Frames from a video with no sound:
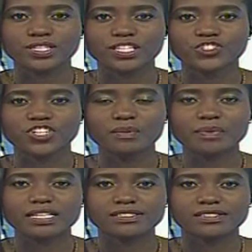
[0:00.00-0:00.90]
the
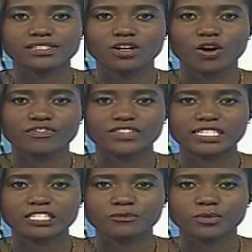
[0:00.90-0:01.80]
chairperson of the
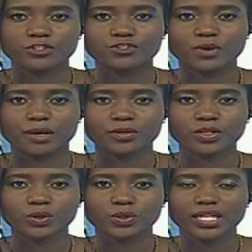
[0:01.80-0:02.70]
Disputes
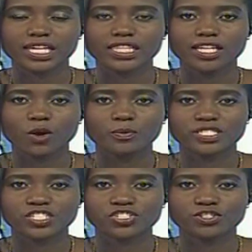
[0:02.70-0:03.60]
Tribunal in the
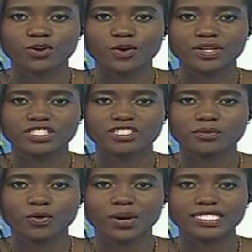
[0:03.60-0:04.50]
opposition Orange
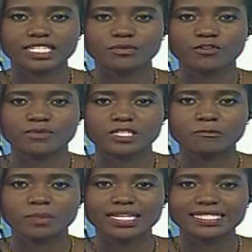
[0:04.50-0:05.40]
Democratic
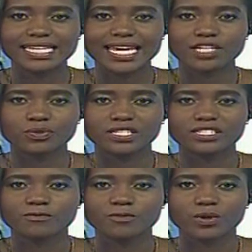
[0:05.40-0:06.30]
Movement Party, Edwin
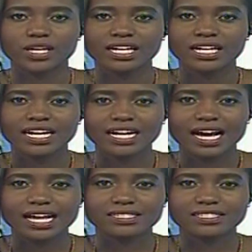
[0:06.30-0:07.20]
Sifuna,
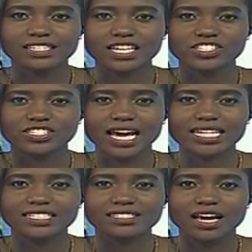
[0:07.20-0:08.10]
has staged
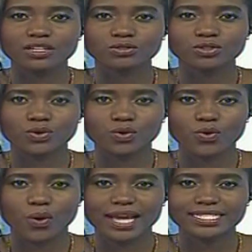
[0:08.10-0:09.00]
an internal
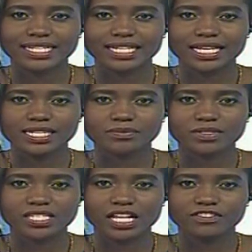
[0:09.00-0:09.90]
coup and declared
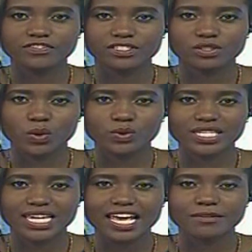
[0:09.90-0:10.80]
himself as
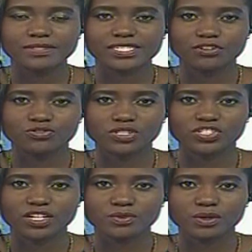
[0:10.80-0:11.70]
ODM Secretary
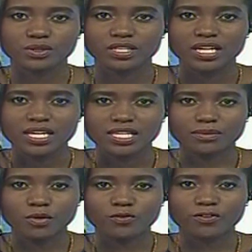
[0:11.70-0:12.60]
General.
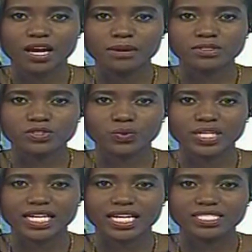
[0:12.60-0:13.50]
The move comes
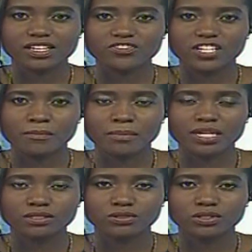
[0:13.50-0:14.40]
three days after
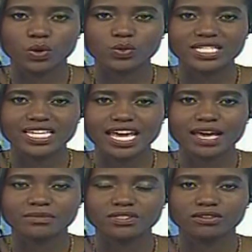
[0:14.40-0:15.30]
embattled
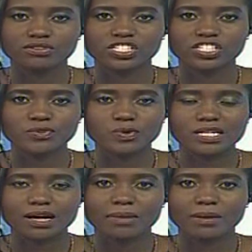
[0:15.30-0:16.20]
ODM Secretary
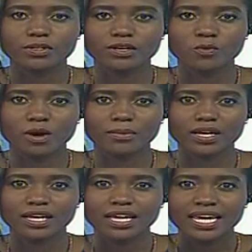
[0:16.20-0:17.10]
General Ababu
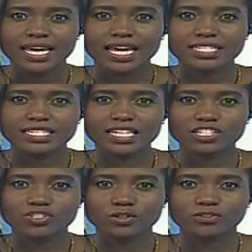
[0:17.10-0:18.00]
Namwamba and the
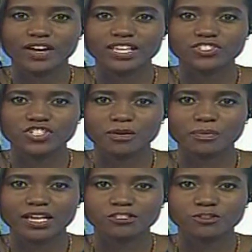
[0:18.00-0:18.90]
National Vice
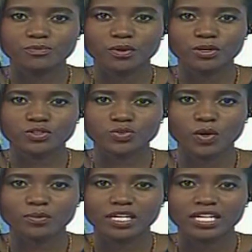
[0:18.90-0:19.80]
Chairperson Paul
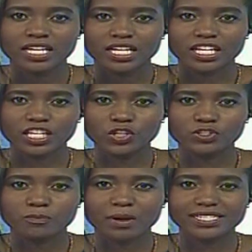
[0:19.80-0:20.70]
Otuoma
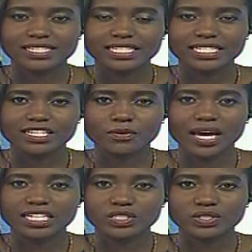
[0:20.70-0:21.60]
accused party leader
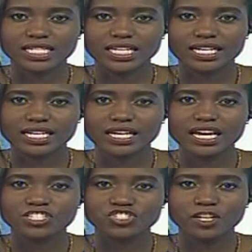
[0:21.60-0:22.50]
Raila Odinga
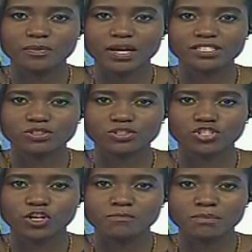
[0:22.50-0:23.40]
and Chairperson
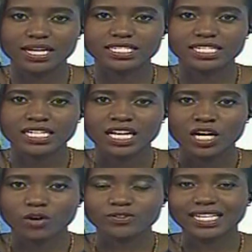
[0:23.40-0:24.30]
John Mbadi
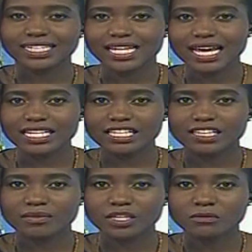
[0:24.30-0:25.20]
of sidelining
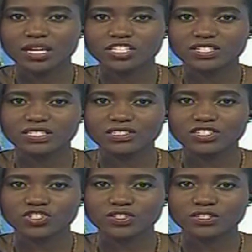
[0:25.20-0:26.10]
them in major
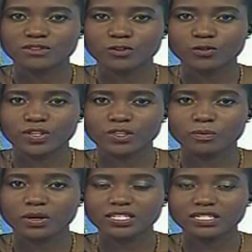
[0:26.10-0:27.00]
decisions involving
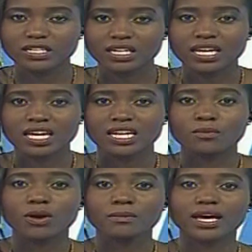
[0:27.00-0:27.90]
the party.
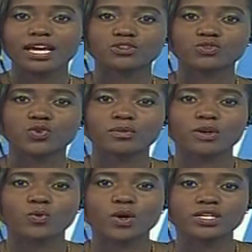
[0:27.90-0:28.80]
Namwamba and
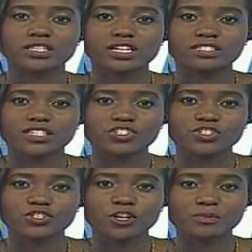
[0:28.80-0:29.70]
Otuoma warned that they
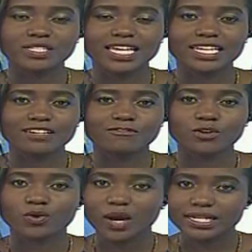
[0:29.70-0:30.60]
should not be taken taken
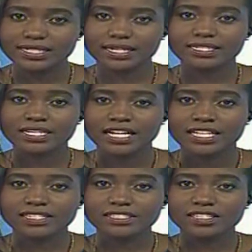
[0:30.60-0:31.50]
for granted
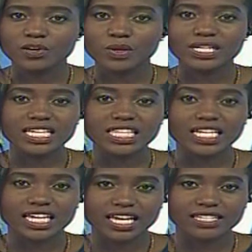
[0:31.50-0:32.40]
since they were
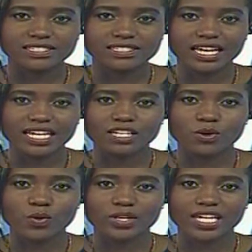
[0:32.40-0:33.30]
neither guests in
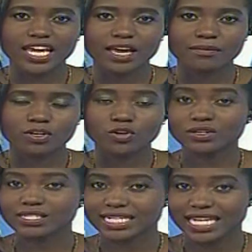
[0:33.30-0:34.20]
ODM
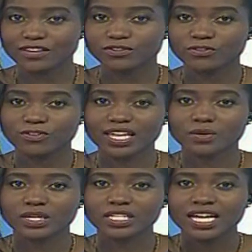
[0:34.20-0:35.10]
nor slaves of
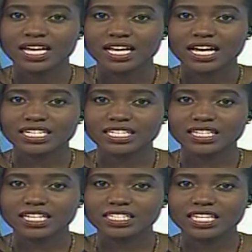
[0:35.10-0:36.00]
anyone, adding
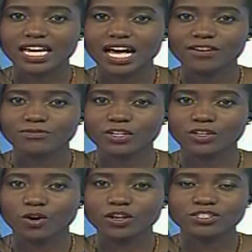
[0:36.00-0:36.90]
that they have
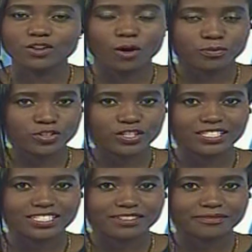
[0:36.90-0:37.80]
got
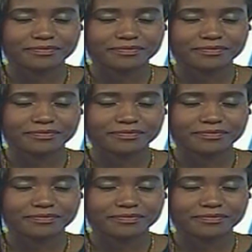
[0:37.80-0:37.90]
options.